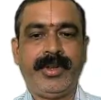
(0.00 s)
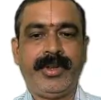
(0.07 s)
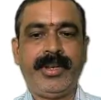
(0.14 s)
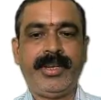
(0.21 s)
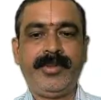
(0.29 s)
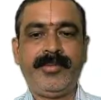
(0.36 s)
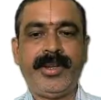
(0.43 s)

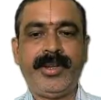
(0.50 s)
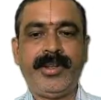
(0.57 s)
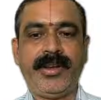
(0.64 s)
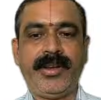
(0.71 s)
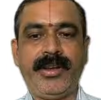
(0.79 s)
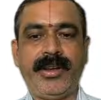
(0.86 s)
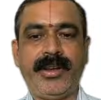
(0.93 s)
Intimating
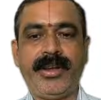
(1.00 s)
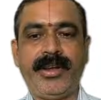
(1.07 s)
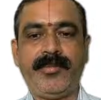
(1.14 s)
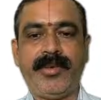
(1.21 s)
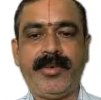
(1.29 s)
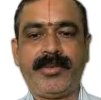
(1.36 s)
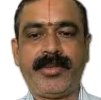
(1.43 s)
online
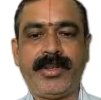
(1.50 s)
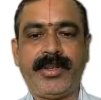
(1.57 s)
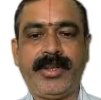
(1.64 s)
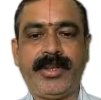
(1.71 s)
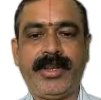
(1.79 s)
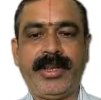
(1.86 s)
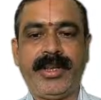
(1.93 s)
about
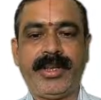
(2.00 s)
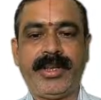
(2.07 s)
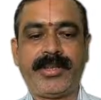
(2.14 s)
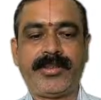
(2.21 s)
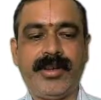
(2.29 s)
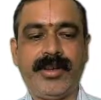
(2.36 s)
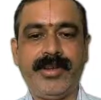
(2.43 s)
a stop
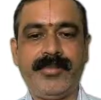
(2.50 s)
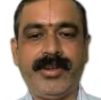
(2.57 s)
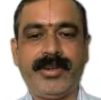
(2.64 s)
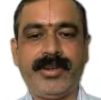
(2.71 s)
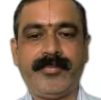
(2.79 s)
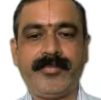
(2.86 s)
payment